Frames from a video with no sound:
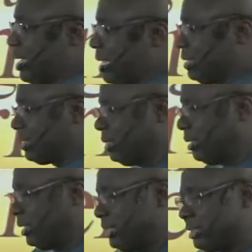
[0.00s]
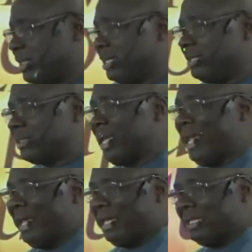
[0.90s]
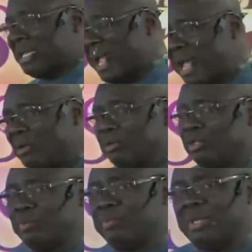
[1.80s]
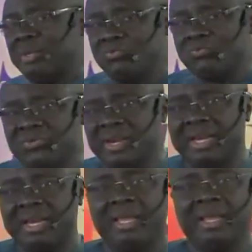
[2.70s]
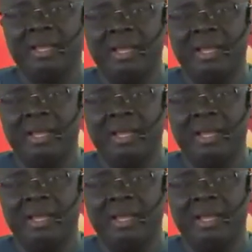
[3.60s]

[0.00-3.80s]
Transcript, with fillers: us in these days is how to be really